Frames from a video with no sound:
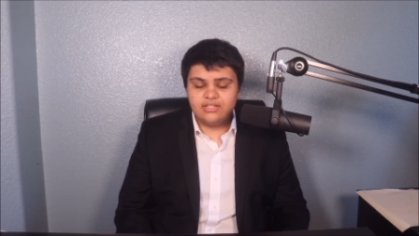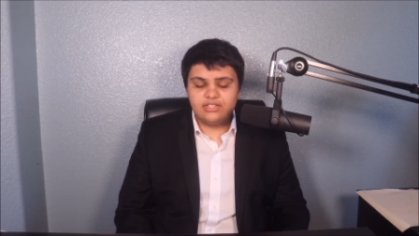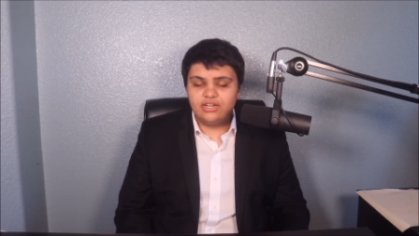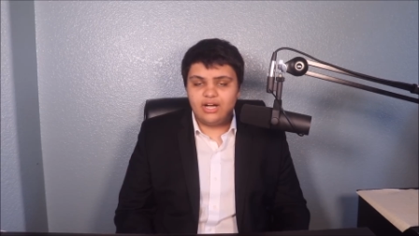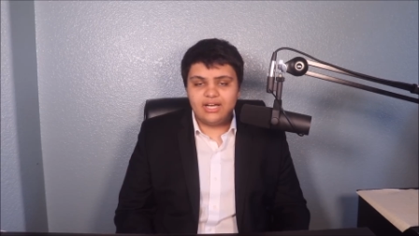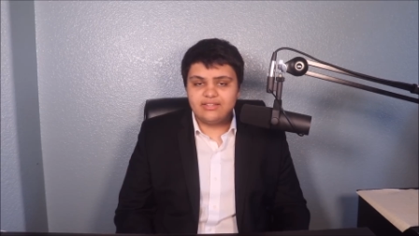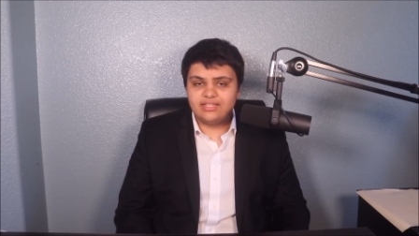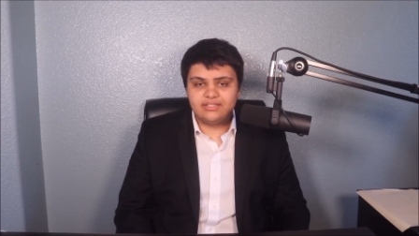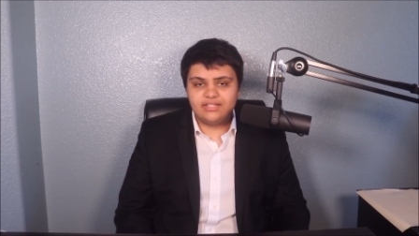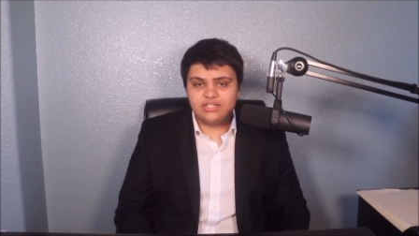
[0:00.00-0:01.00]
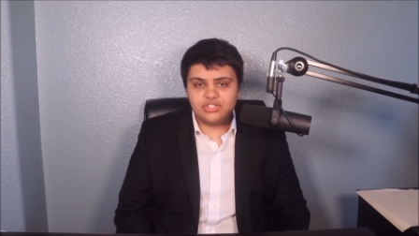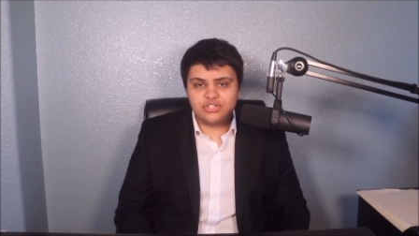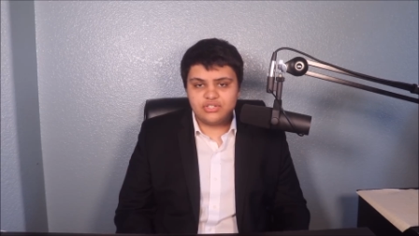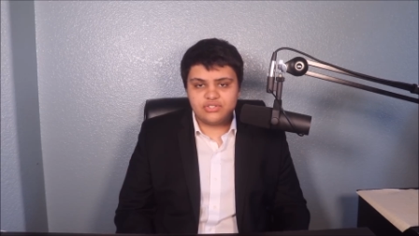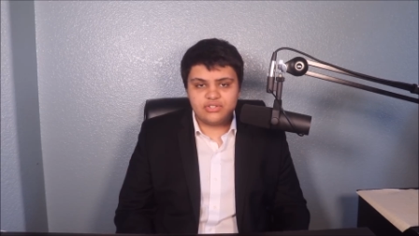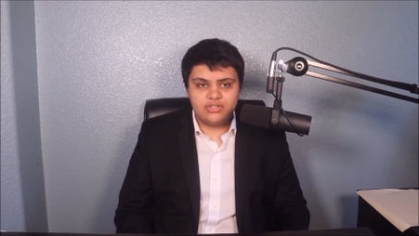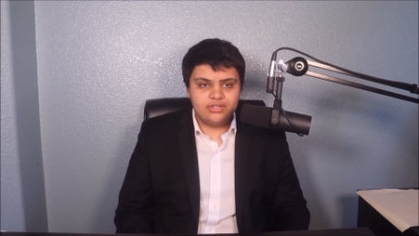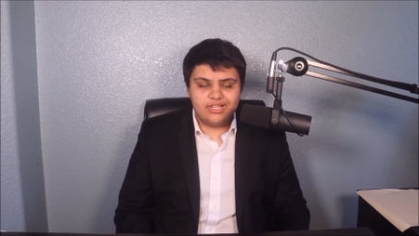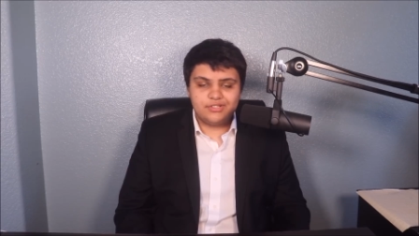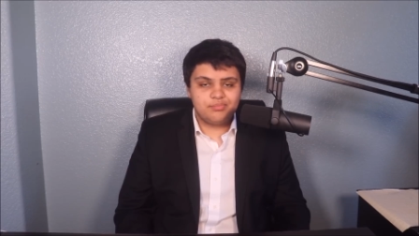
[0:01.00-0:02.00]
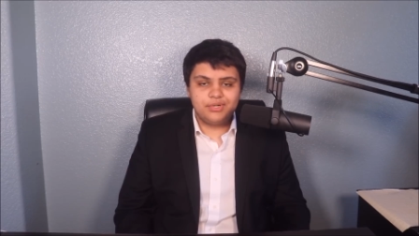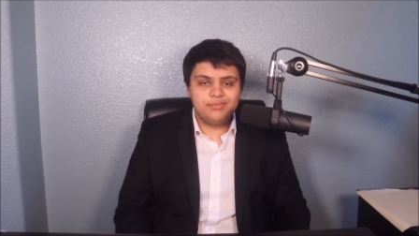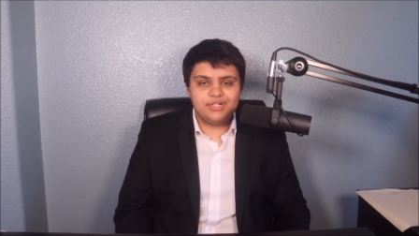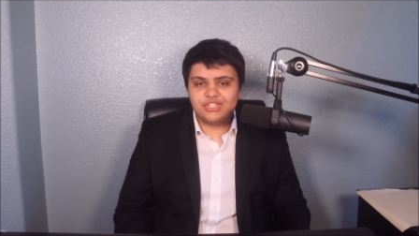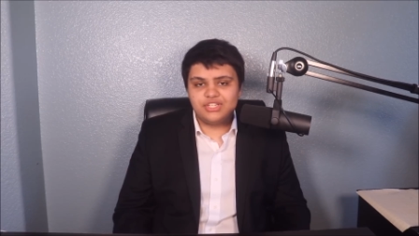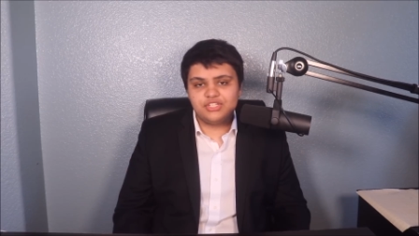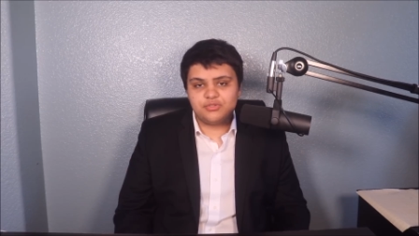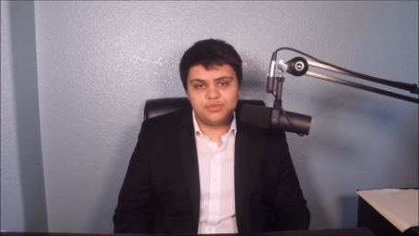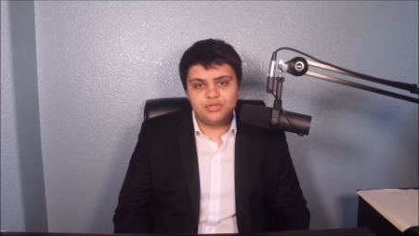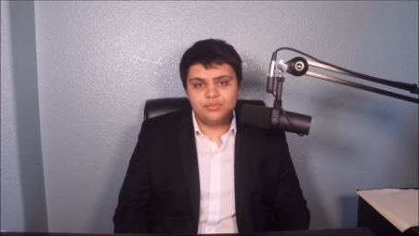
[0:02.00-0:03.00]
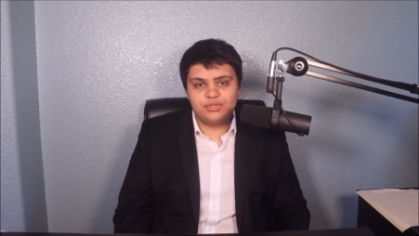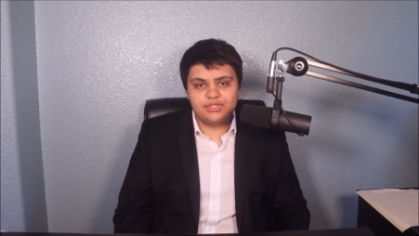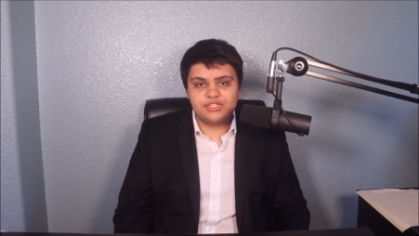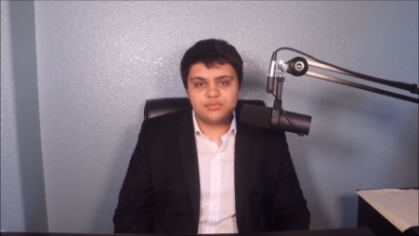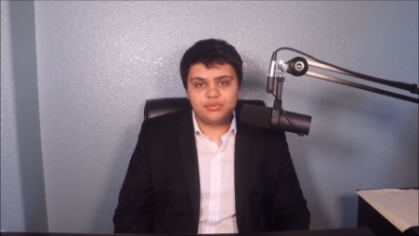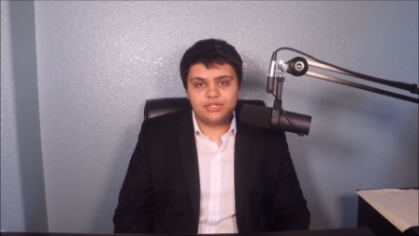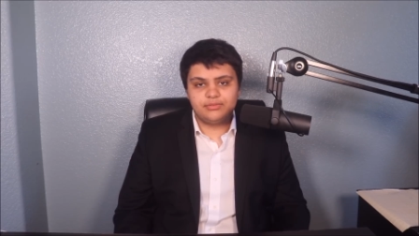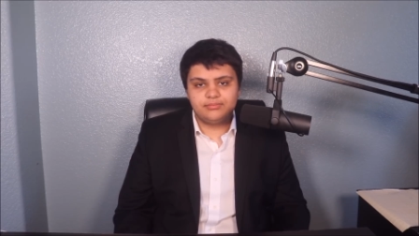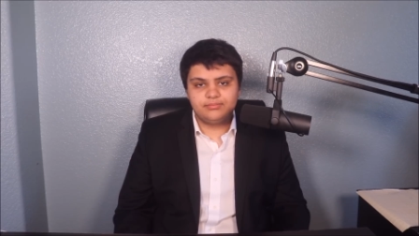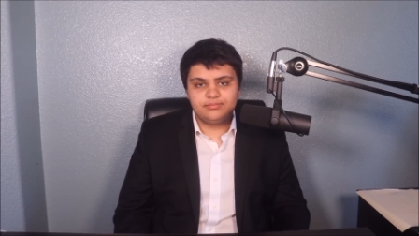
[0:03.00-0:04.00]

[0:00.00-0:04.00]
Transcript: you know, I think that it's just it's pretty much indisputable at this point.